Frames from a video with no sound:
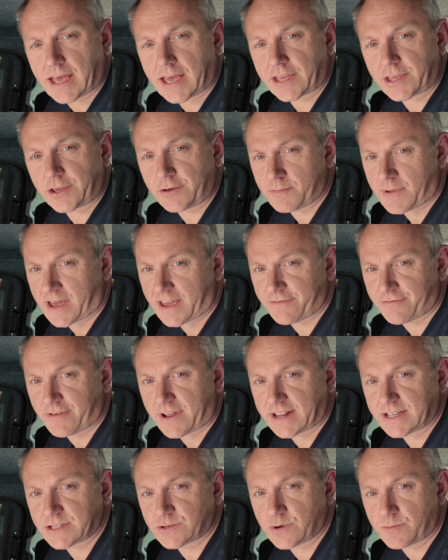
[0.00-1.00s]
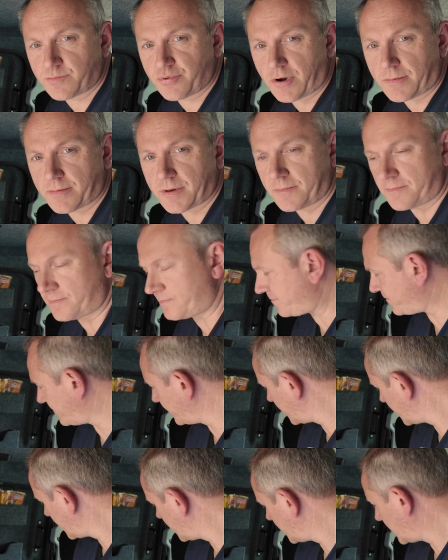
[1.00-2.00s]
you may have run into a problem.
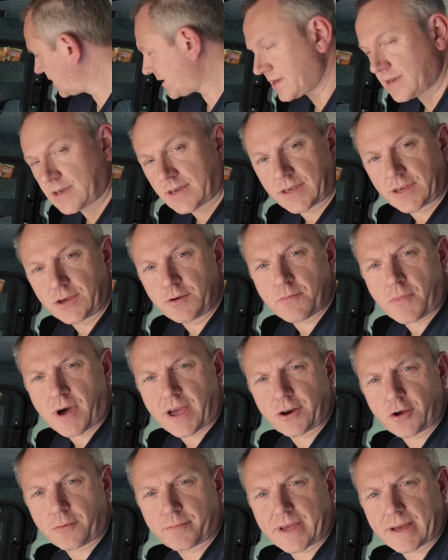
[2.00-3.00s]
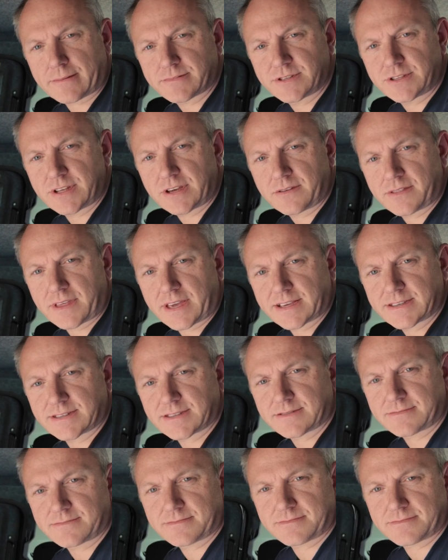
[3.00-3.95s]
You might not be able to do this.